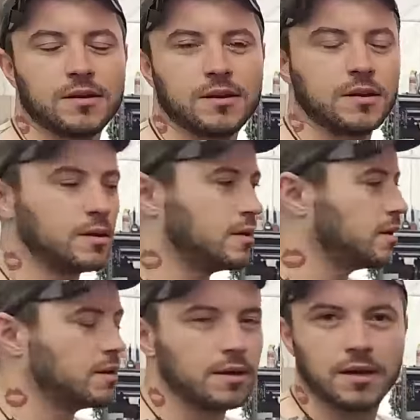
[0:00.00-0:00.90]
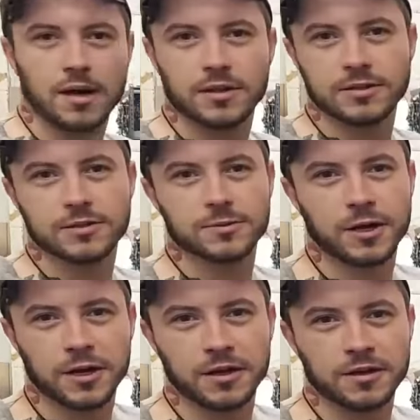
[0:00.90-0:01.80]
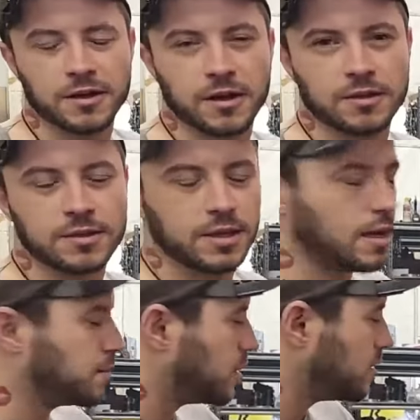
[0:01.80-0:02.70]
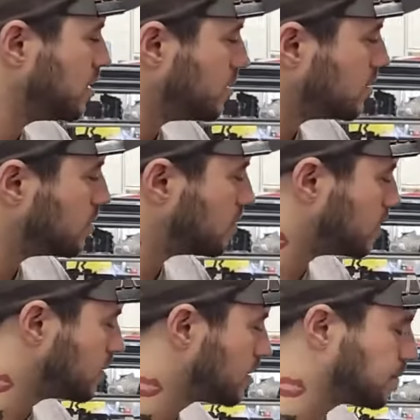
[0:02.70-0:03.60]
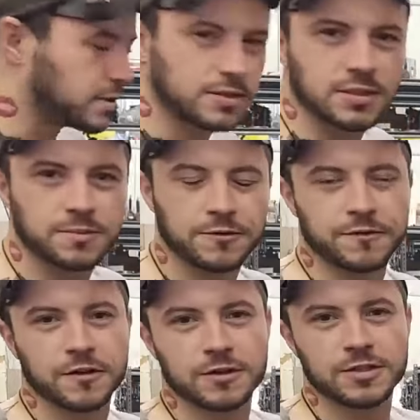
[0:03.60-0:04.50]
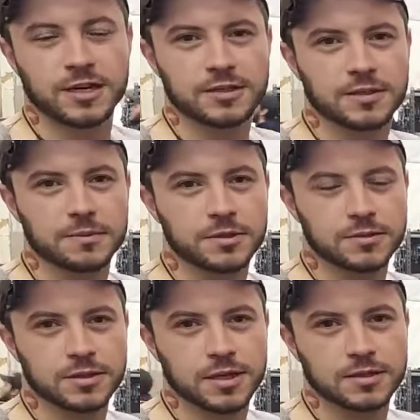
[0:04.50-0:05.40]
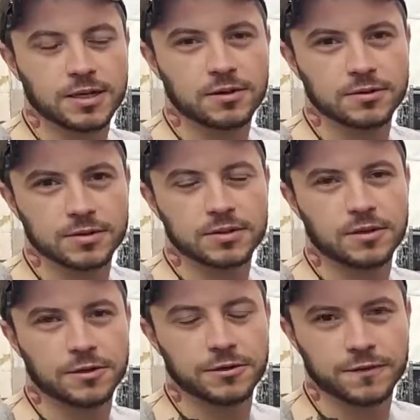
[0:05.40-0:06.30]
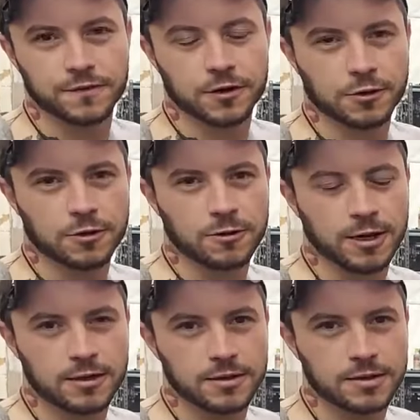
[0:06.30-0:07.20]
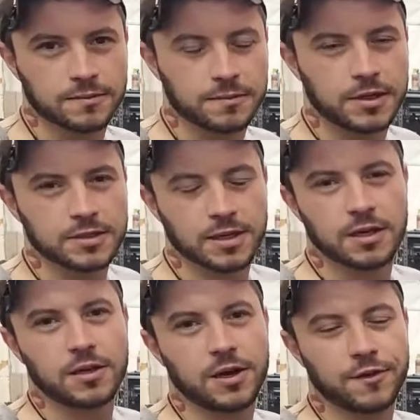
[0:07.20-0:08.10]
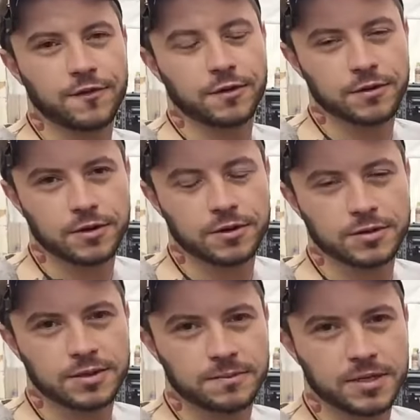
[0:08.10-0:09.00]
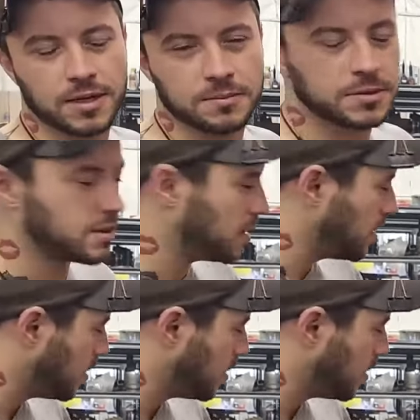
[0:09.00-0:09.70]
Hi, this is Ryan, and today I'm going to teach you something simple for our Tech Tip Tuesdays, how to install your converter correctly. Because I get a lot of phone calls sometimes.